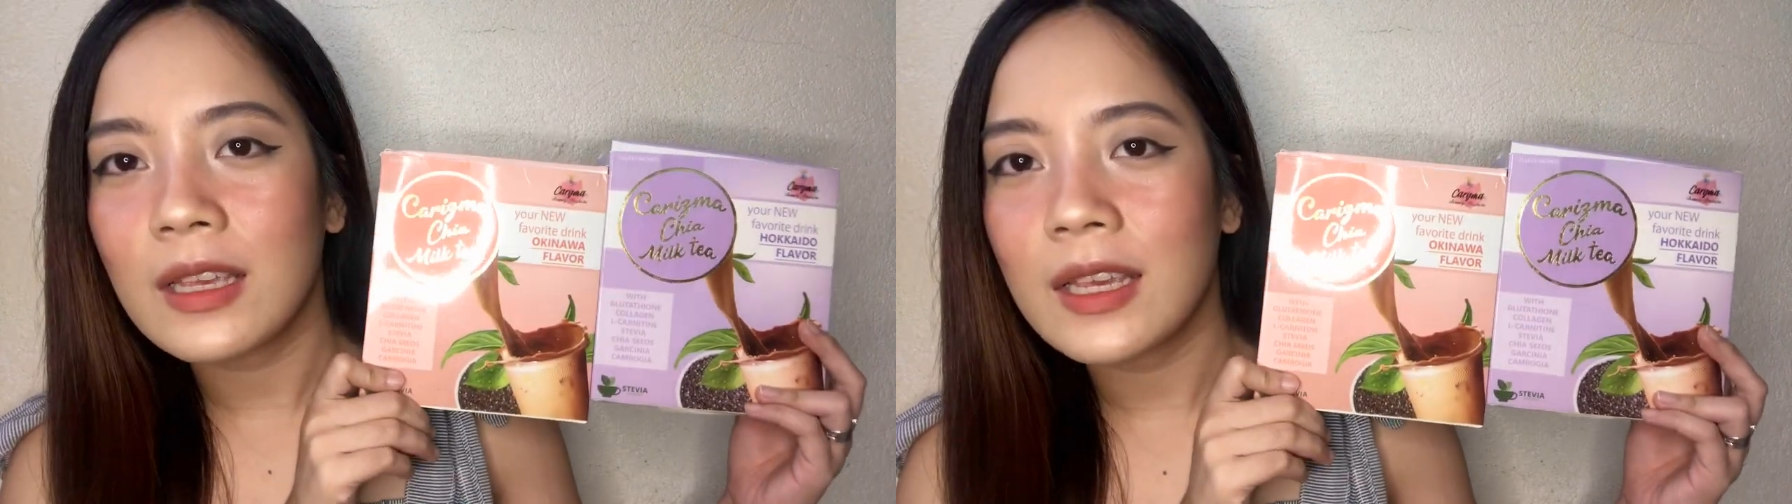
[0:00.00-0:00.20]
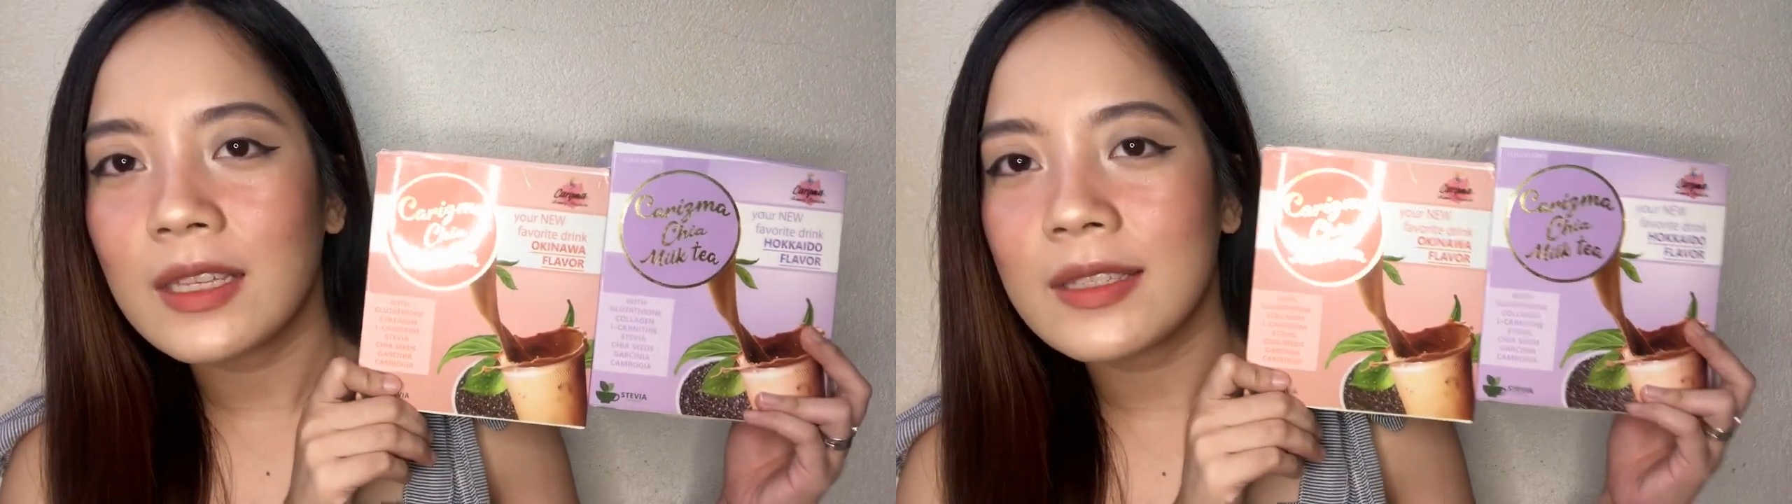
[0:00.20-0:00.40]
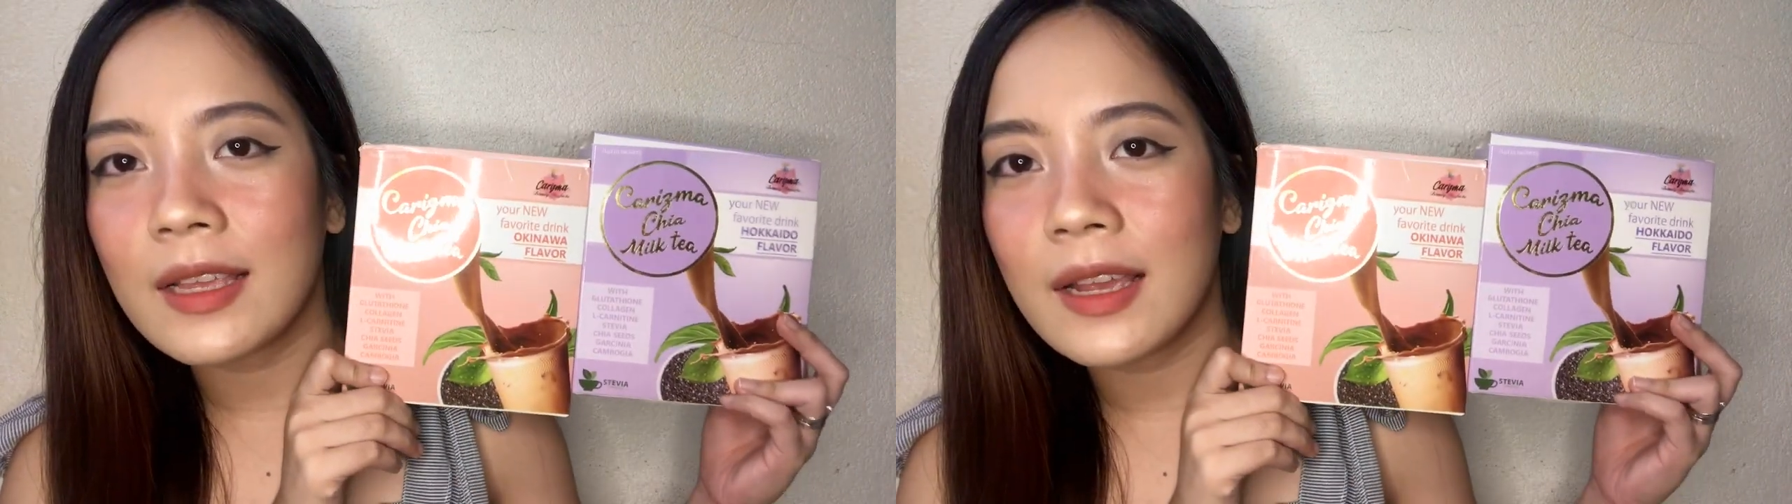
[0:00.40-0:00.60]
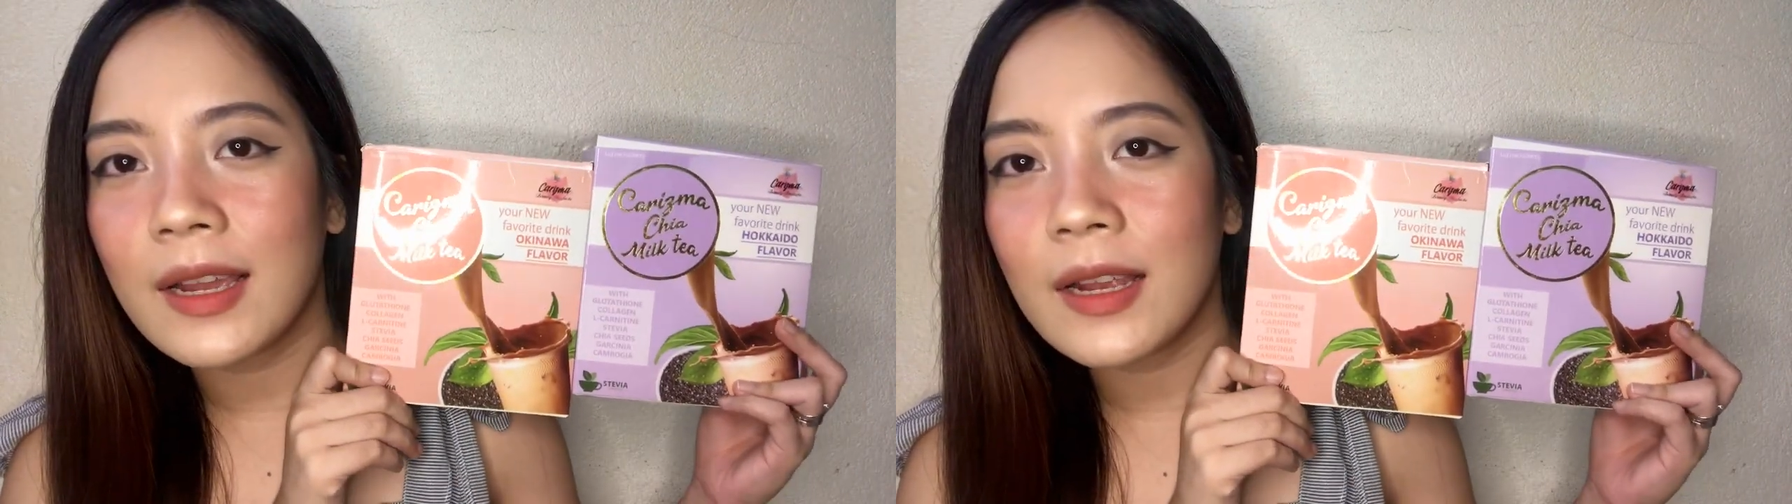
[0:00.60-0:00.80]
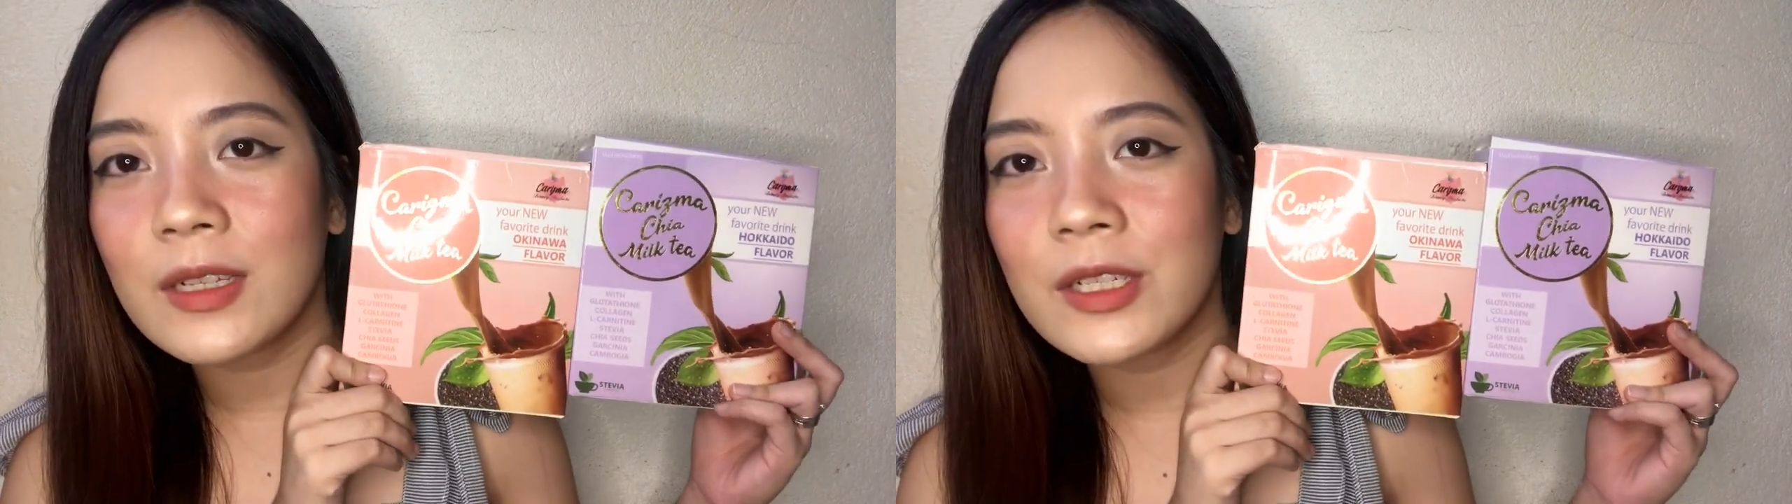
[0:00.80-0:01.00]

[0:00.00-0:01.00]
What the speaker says: is their